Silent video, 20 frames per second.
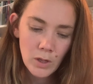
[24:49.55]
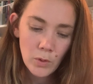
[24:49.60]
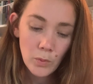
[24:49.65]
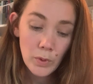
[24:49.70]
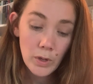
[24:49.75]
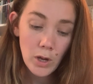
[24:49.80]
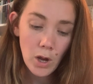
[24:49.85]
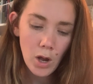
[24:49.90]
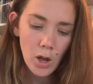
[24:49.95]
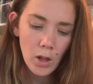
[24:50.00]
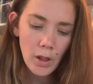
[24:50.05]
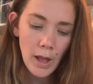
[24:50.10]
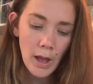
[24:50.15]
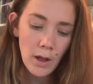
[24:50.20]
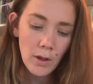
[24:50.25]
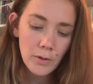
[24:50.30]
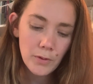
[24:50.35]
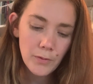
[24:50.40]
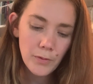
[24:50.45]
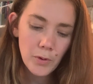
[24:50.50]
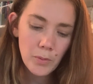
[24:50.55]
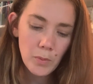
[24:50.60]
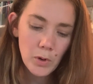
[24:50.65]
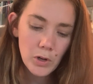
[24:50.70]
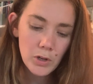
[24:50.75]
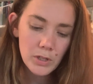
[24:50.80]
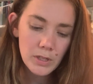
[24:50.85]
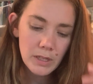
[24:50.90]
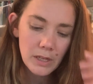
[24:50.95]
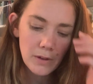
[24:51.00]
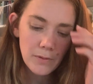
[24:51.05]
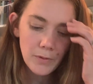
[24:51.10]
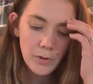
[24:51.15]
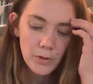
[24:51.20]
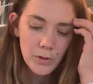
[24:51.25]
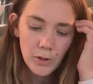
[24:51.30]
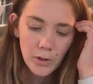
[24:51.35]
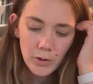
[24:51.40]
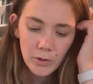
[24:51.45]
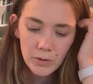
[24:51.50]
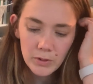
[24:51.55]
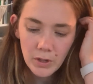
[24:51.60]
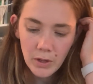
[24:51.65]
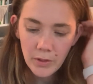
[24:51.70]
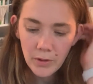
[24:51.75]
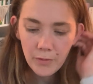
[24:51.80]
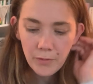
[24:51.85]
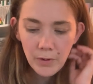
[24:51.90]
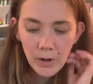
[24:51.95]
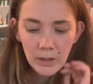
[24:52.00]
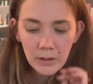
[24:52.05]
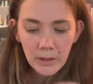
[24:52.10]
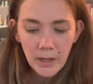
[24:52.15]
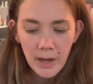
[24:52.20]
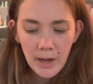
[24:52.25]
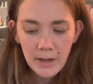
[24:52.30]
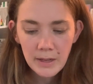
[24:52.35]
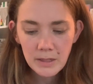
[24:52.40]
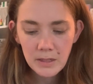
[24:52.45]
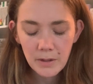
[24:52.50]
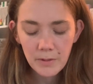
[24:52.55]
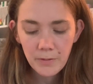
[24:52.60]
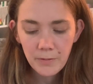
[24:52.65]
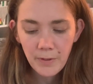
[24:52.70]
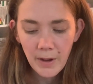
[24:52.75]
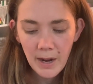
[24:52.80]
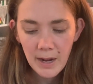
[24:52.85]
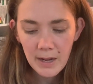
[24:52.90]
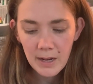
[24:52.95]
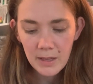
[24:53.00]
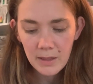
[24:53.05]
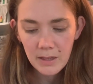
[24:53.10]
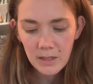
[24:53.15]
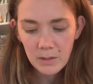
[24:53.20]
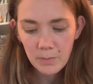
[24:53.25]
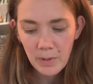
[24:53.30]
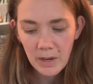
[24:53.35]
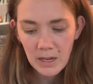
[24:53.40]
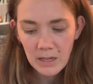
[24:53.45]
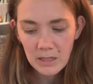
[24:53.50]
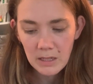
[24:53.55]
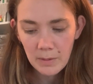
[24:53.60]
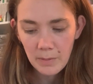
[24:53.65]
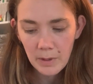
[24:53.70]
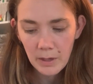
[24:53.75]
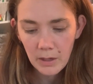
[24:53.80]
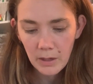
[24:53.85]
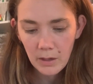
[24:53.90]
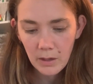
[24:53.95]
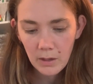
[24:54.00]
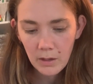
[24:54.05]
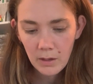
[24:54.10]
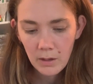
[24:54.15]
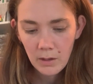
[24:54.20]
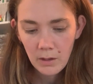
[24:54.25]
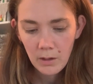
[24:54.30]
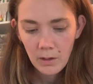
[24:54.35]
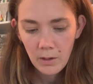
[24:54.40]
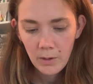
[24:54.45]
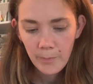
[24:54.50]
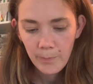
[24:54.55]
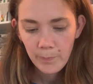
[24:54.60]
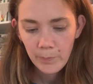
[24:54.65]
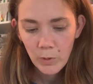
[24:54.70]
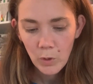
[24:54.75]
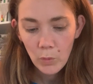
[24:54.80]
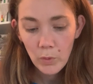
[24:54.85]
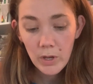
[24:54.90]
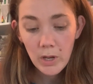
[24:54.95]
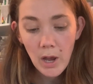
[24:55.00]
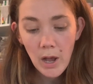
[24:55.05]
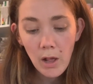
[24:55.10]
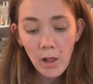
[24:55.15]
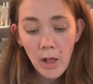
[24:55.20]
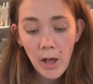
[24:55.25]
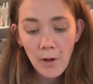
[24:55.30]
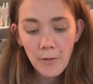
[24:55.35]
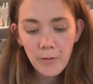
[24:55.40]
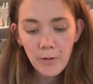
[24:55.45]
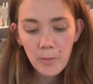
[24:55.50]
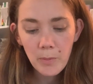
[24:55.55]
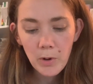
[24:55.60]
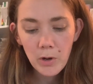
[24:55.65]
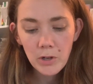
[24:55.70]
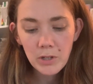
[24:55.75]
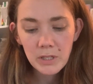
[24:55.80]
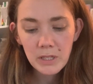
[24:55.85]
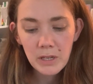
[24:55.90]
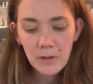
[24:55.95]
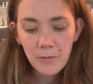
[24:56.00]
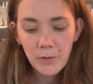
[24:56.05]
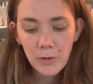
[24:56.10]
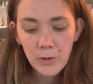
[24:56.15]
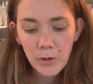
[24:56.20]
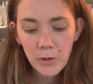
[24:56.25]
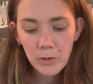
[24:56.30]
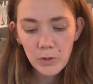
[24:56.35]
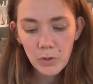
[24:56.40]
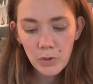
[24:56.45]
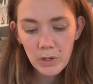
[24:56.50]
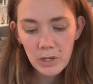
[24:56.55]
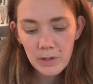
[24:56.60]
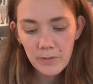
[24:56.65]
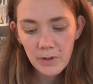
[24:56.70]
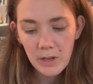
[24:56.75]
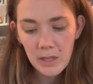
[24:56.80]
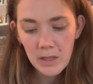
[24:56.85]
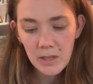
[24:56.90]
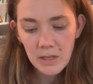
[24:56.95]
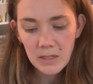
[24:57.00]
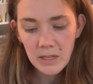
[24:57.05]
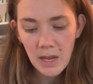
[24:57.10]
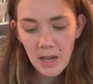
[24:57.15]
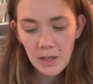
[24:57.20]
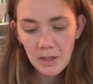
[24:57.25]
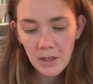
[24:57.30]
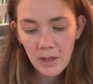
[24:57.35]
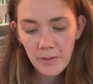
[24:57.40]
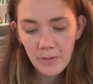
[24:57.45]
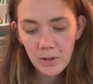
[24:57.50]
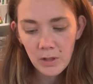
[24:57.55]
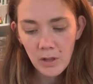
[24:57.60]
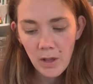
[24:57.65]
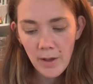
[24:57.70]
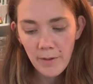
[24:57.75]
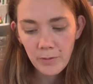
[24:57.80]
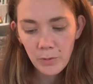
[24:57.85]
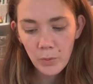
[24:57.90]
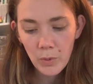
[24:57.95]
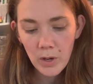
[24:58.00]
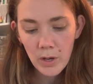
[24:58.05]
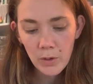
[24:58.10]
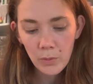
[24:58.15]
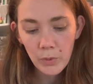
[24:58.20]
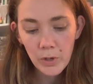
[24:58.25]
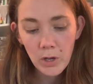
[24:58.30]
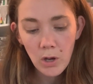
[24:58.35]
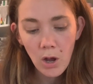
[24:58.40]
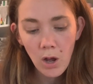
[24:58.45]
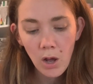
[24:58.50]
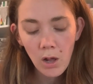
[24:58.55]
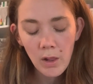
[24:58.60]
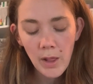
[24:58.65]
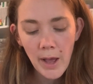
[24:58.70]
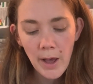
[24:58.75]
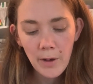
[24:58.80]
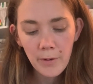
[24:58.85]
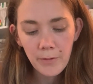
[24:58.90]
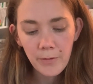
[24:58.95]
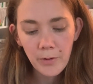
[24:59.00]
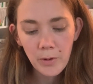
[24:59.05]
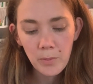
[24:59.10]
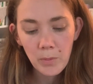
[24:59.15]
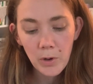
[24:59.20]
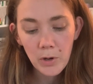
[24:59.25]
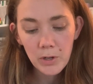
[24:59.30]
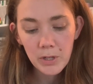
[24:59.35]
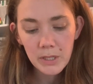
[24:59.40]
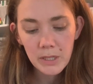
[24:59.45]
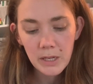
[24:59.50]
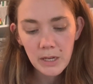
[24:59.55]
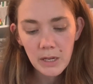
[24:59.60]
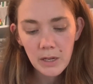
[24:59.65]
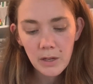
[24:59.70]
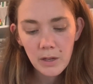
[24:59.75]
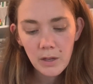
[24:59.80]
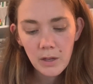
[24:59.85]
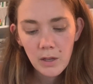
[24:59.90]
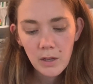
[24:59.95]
We call out for mercy for those on the front lines of fighting this pandemic. We call out for mercy for those grieving the death of a loved one. We call out for mercy